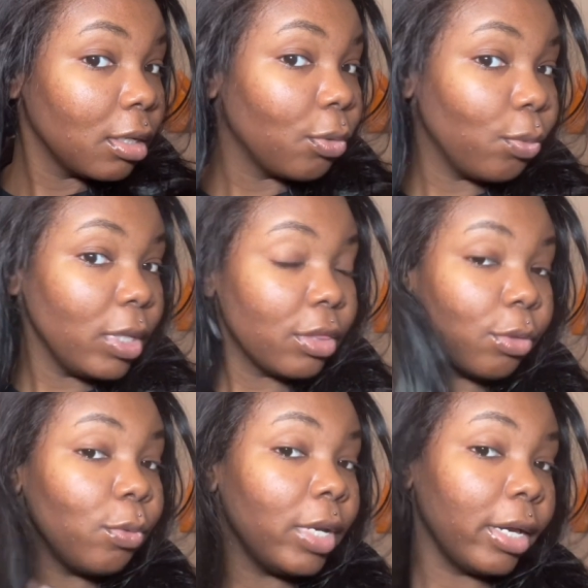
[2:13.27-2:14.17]
We
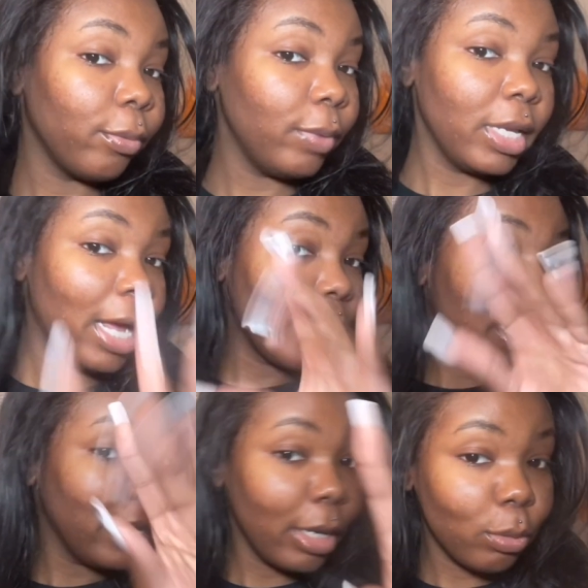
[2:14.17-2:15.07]
through there. And I
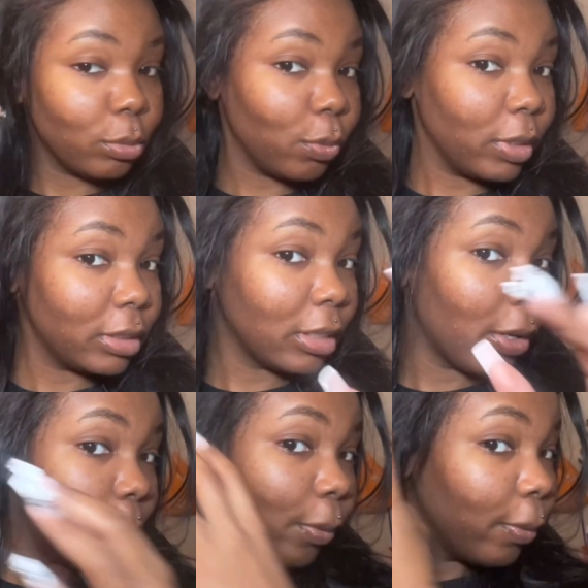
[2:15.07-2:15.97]
got nails on,
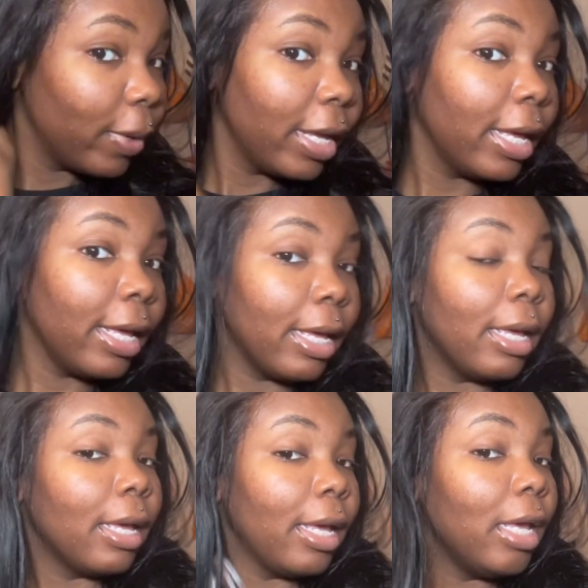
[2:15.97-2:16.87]
so
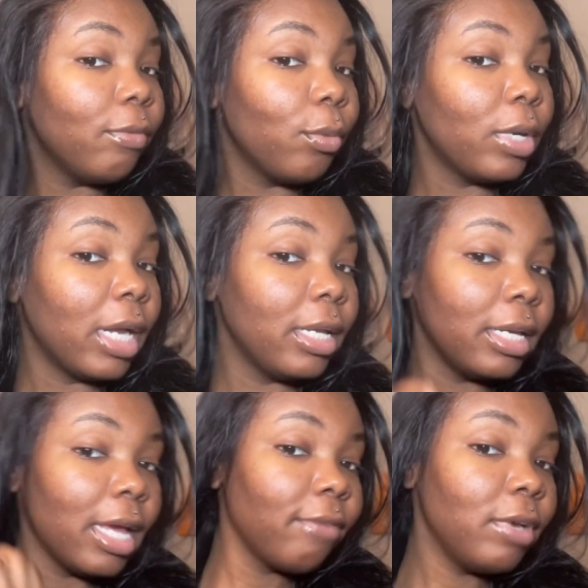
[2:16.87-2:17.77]
even when I
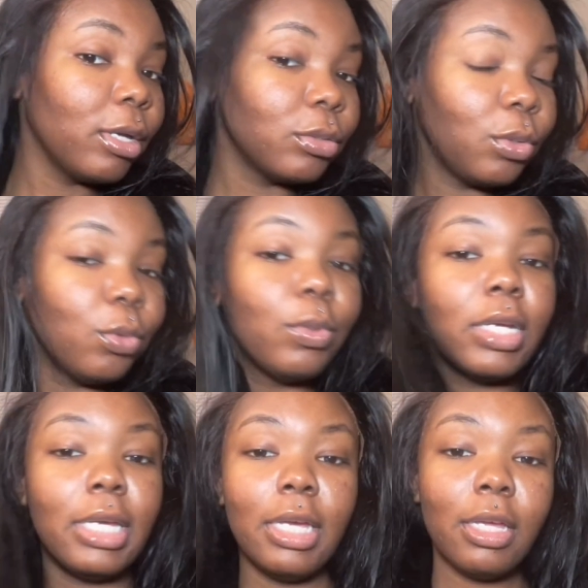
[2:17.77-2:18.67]
didn't have nails on, you
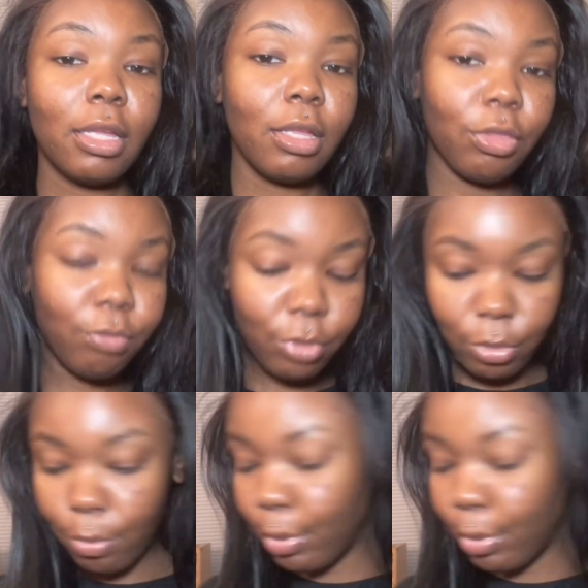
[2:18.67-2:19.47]
could get through.